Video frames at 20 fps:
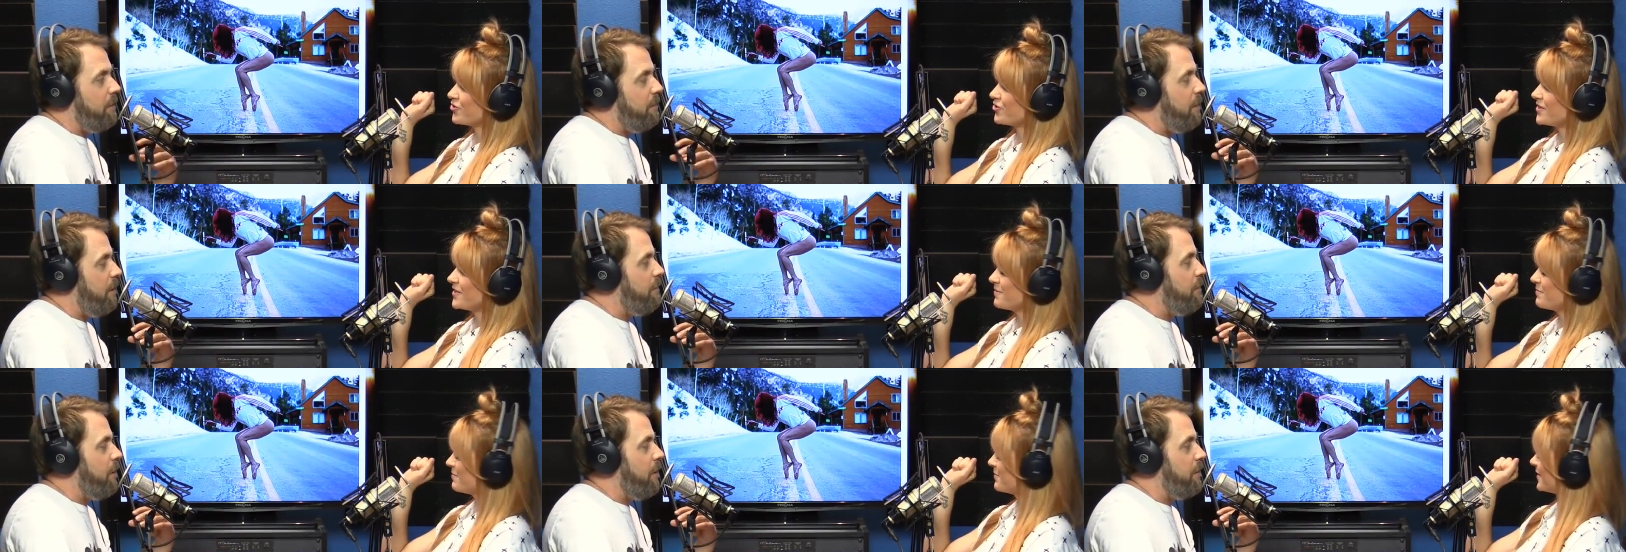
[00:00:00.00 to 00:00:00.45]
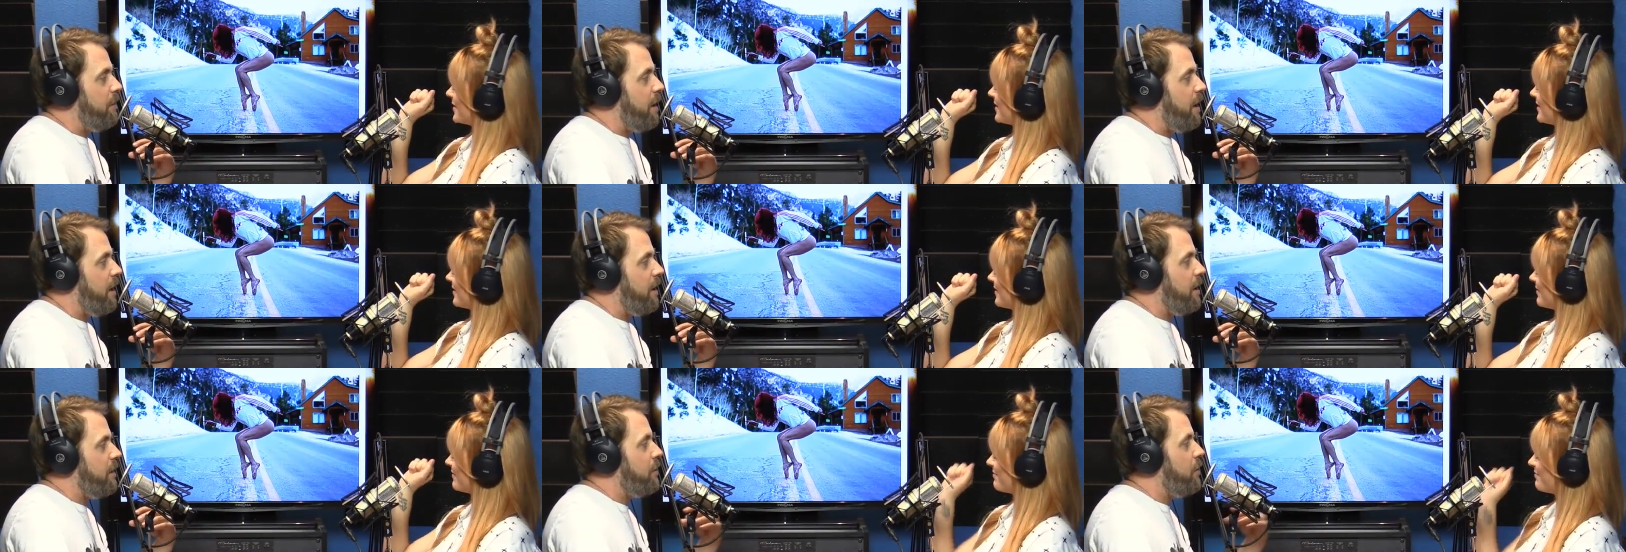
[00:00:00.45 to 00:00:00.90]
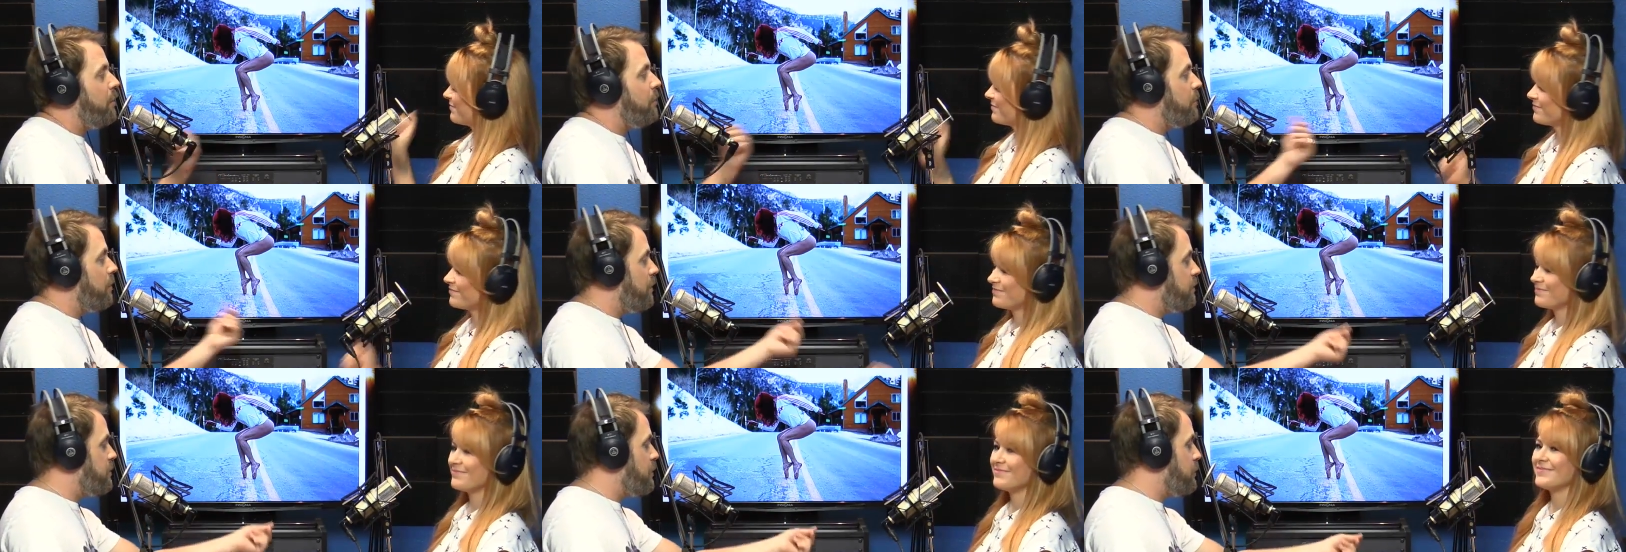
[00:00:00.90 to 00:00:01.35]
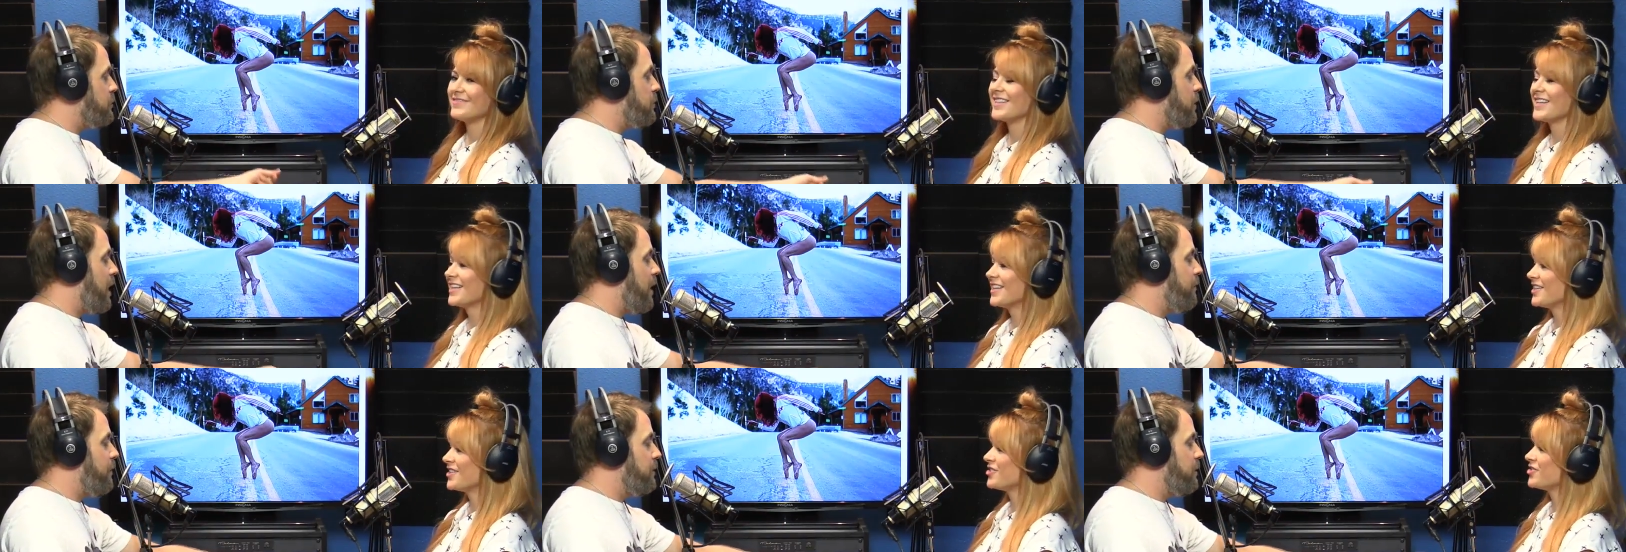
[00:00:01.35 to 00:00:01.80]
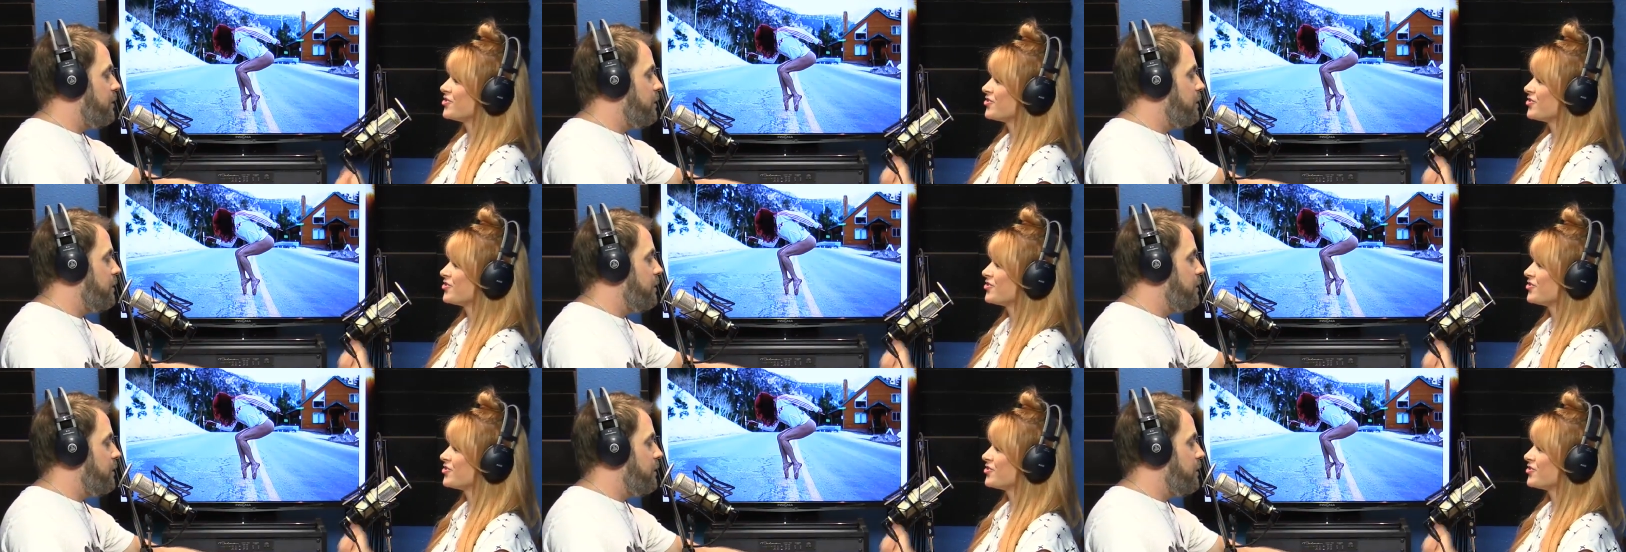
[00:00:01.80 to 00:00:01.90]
Speaker 1: of all that. I know. Oh, is that what you have on your